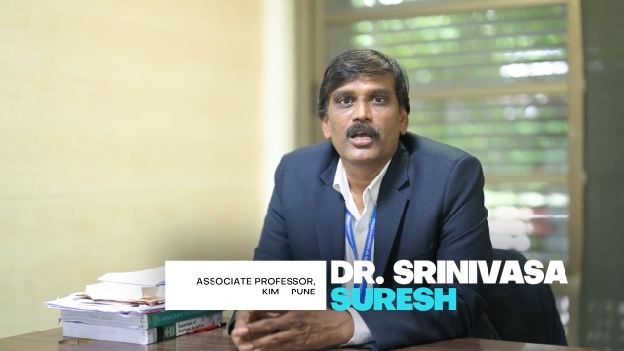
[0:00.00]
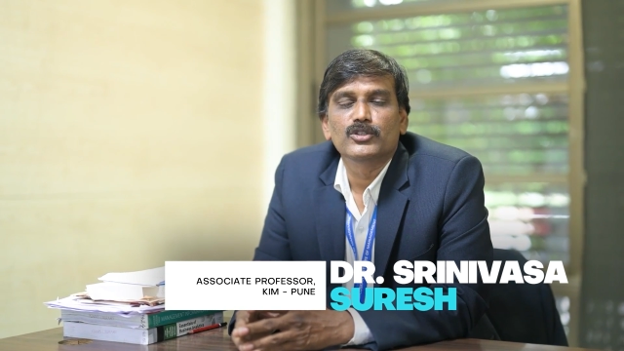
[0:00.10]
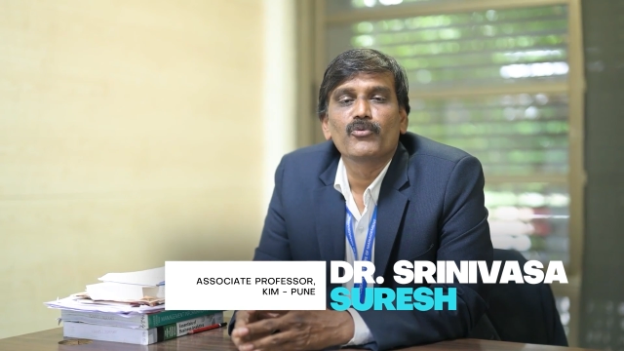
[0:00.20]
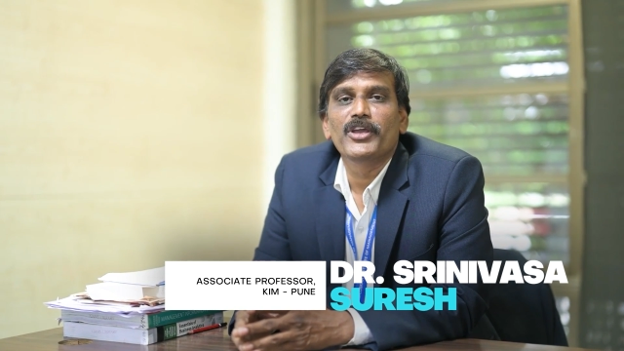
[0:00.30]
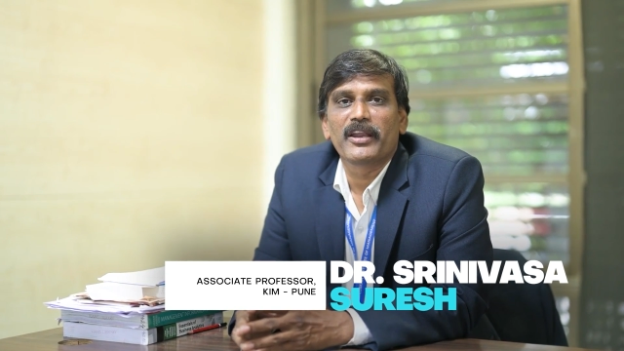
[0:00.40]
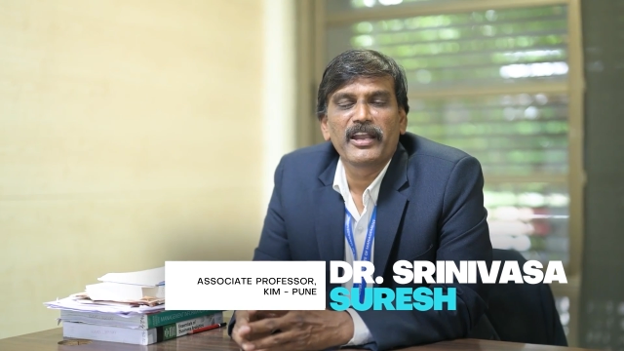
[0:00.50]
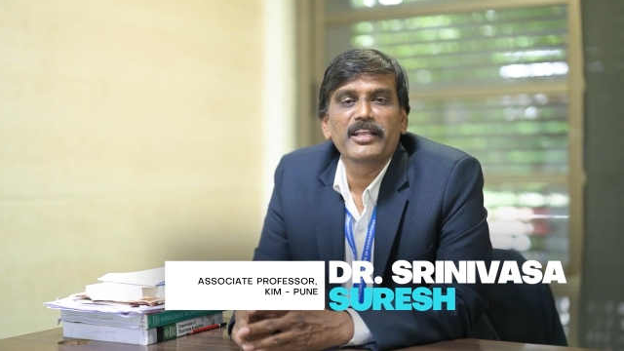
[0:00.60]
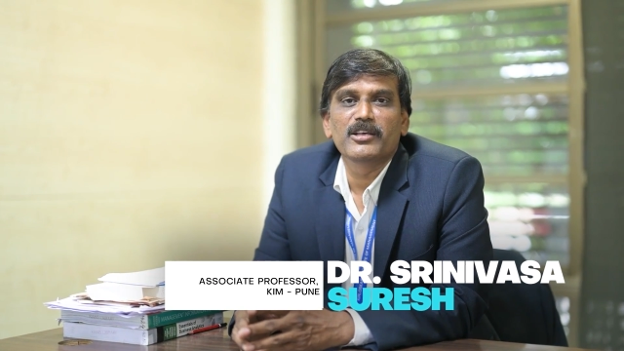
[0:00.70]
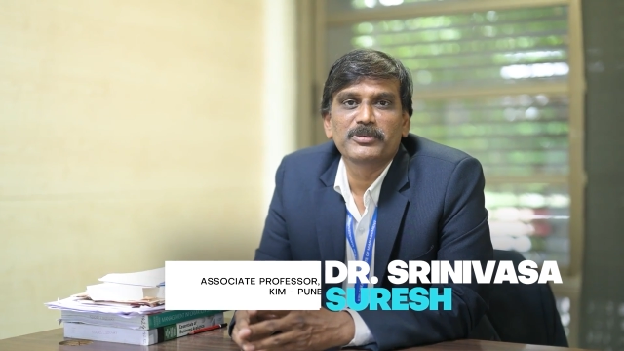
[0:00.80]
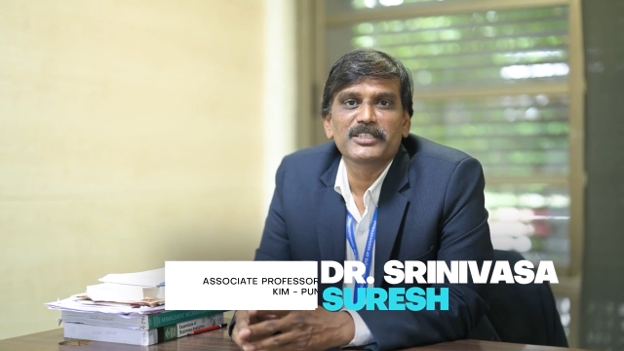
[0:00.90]
So we are
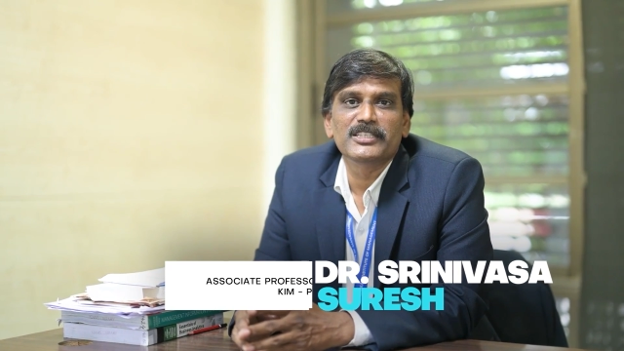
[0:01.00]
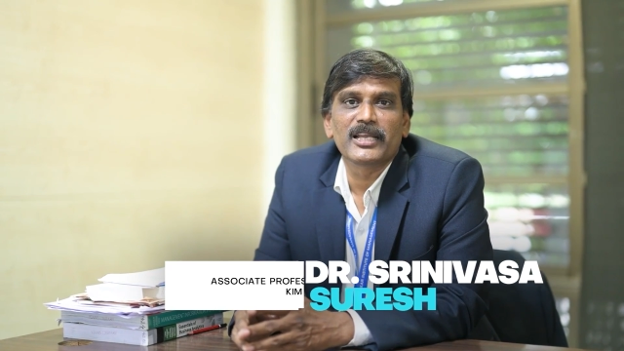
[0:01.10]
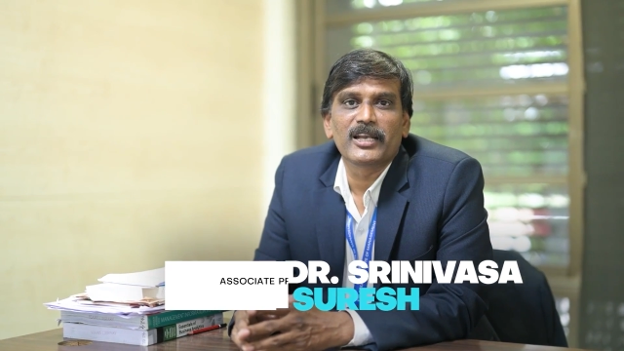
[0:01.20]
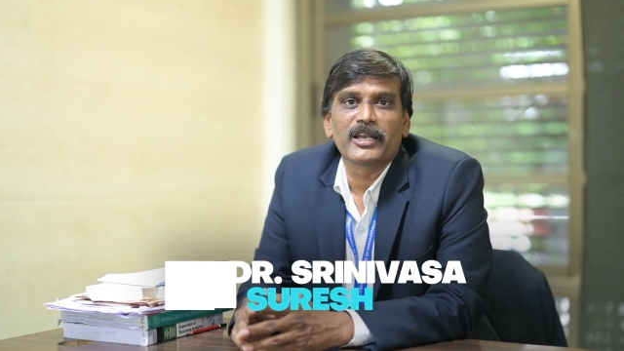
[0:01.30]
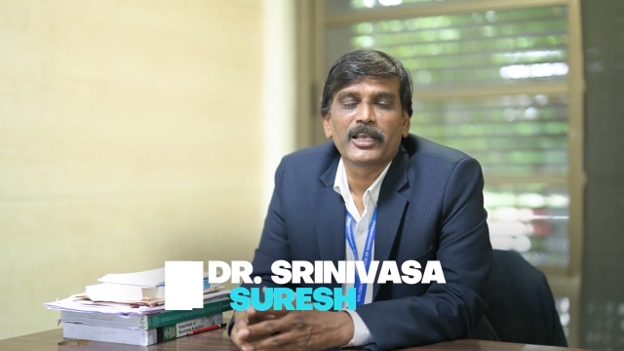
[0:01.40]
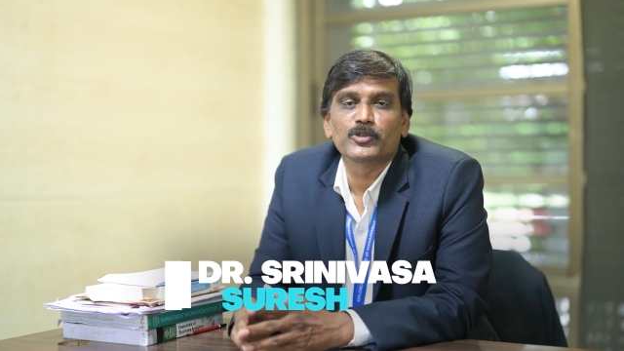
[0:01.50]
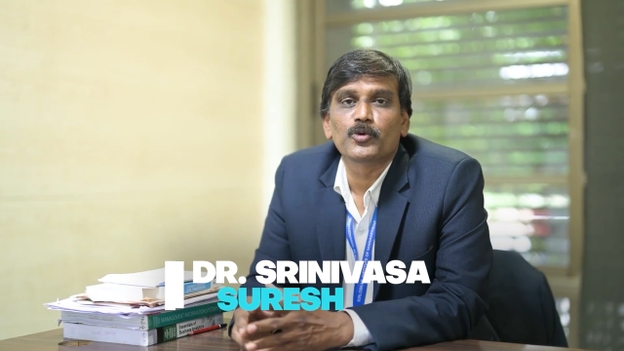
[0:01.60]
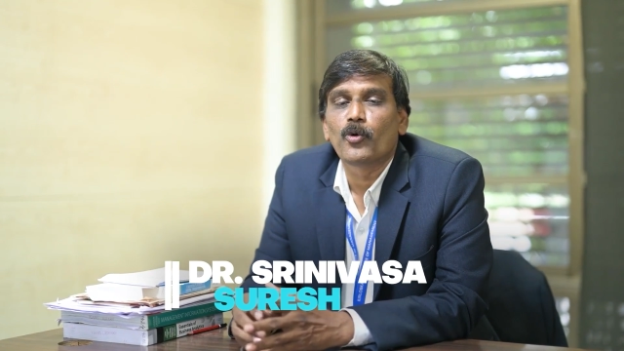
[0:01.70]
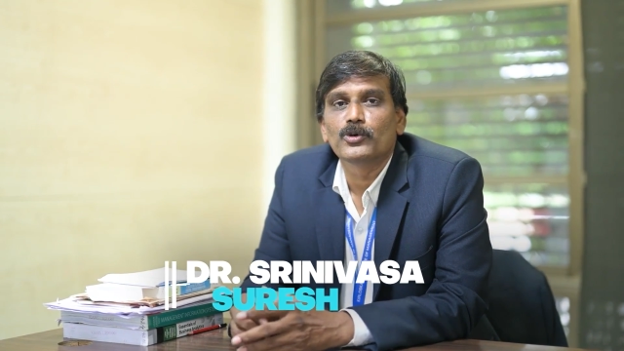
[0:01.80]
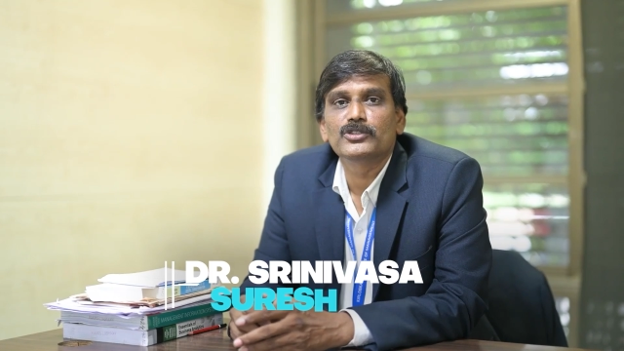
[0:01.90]
running the business
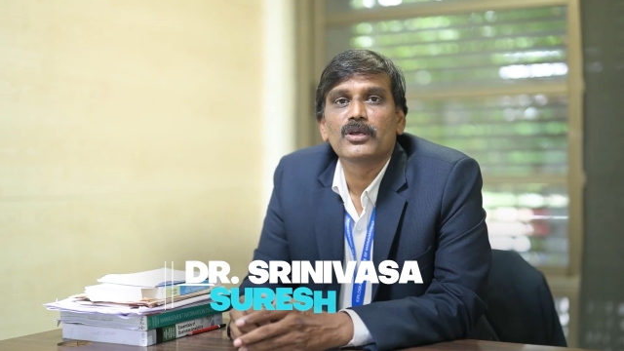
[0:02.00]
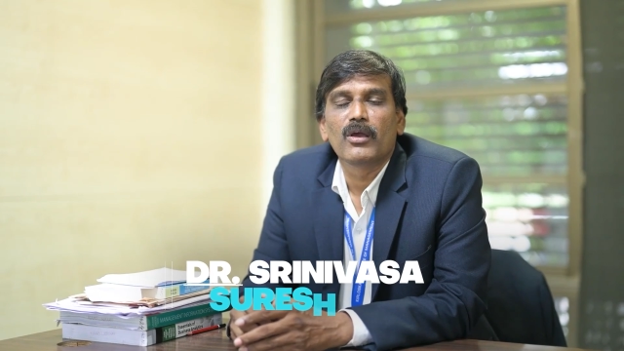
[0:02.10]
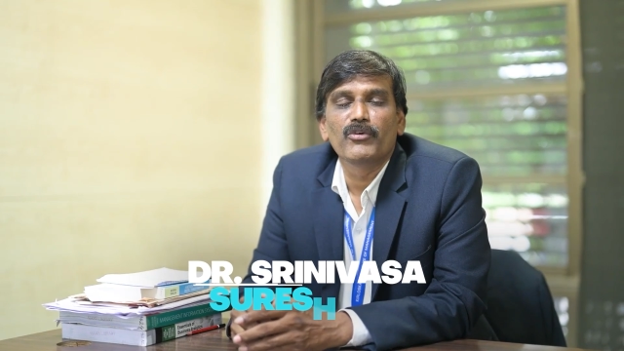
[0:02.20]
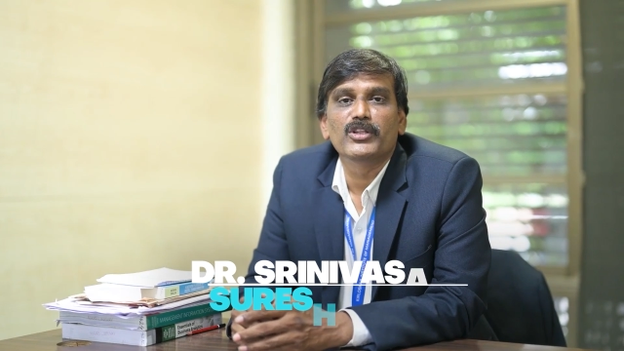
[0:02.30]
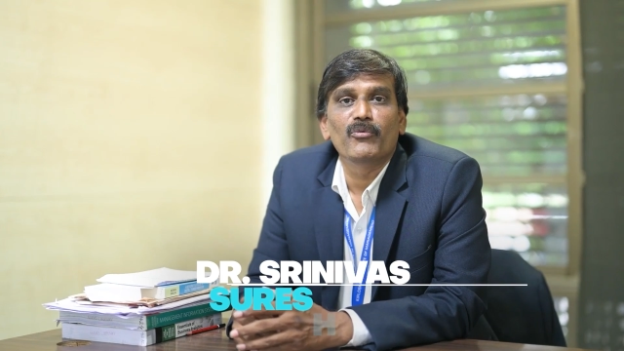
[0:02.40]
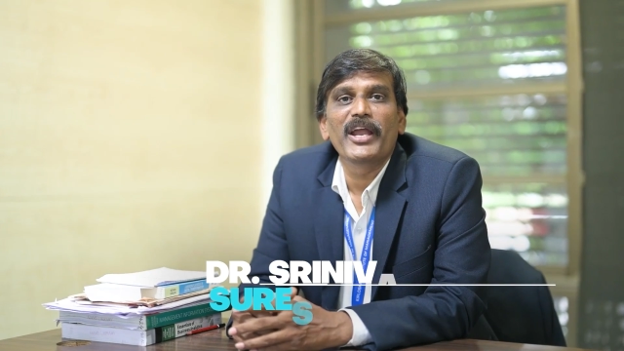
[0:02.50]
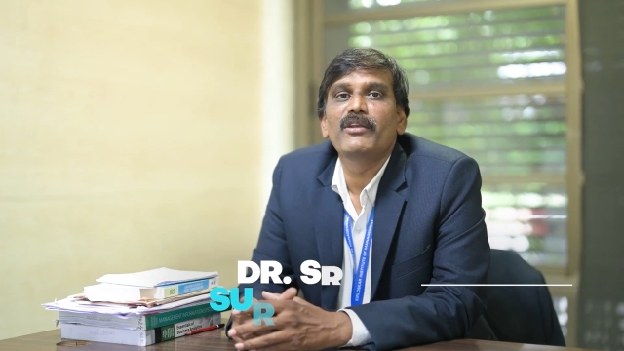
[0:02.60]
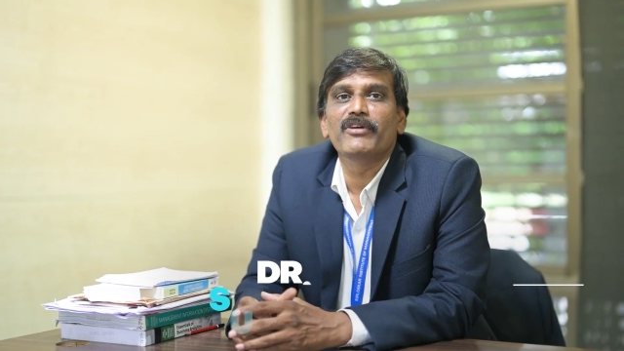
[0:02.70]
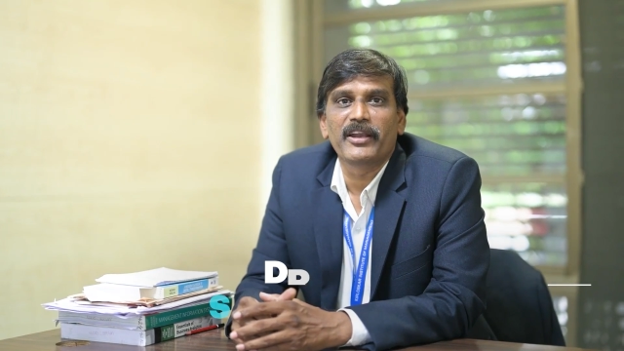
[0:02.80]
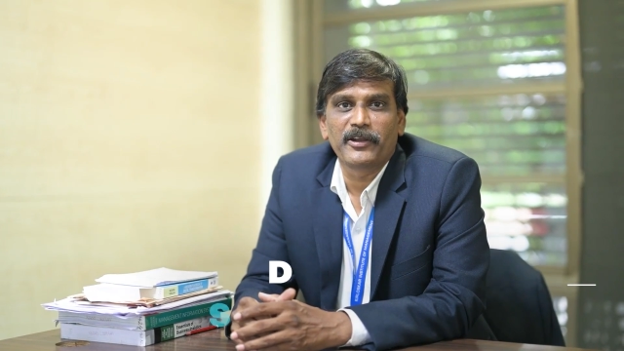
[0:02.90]
analytics course with
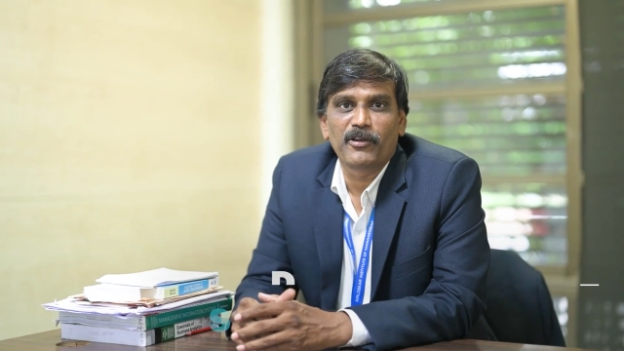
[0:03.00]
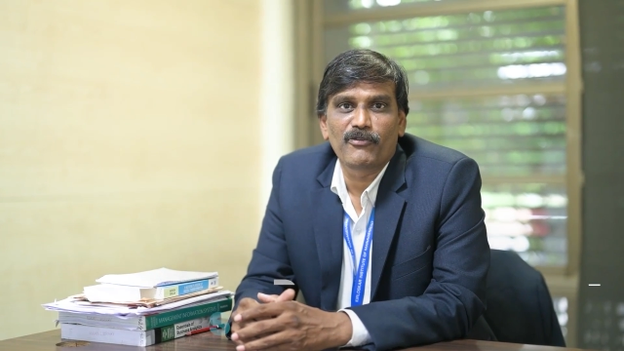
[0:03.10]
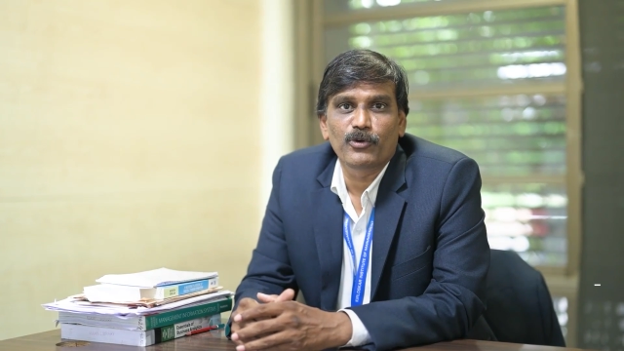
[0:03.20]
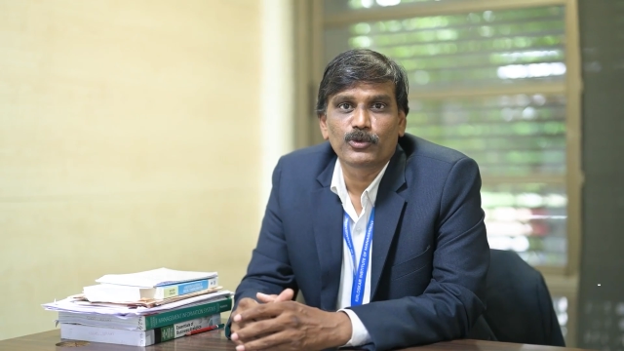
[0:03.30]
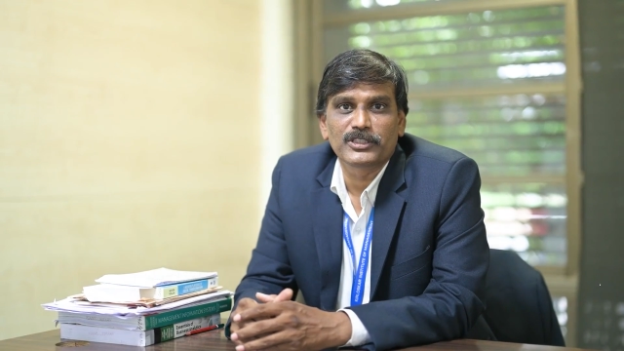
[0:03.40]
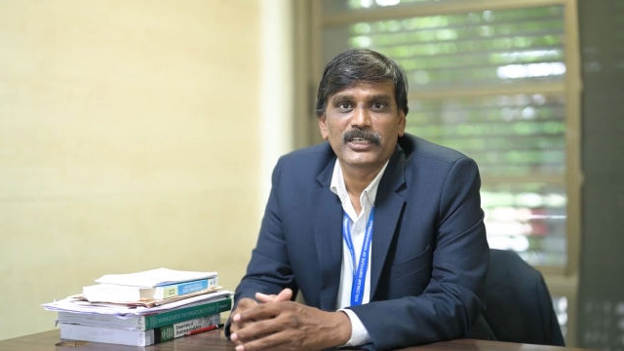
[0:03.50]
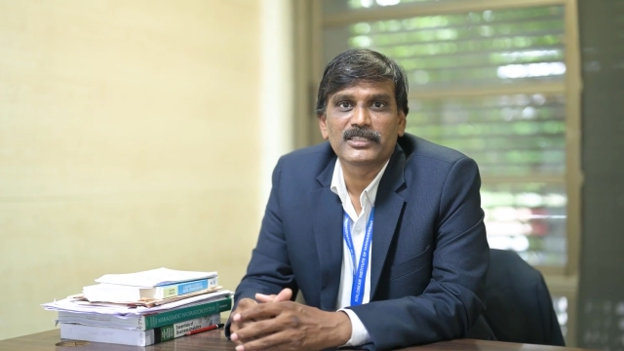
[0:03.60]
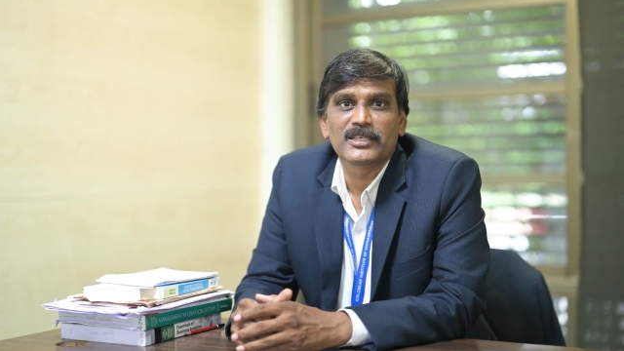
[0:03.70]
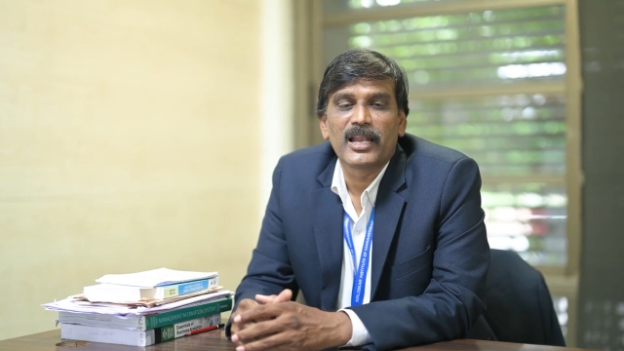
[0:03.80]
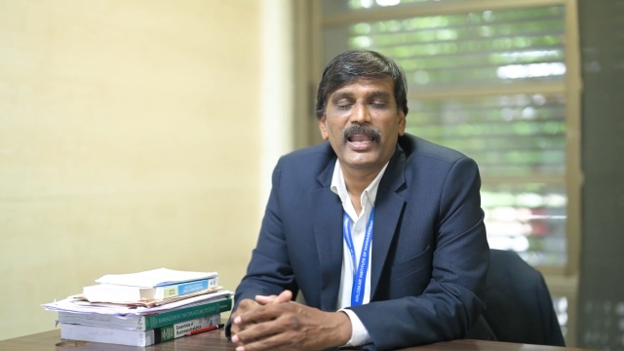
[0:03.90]
wide variety of
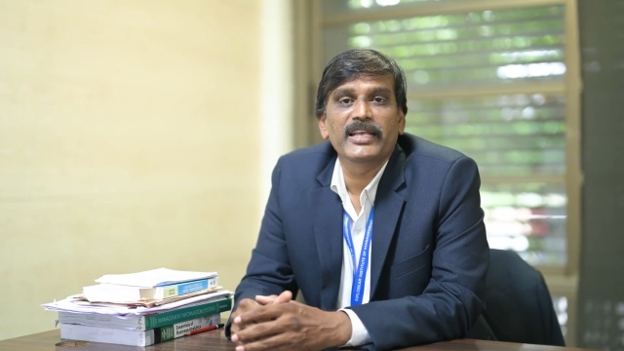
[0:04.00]
courses,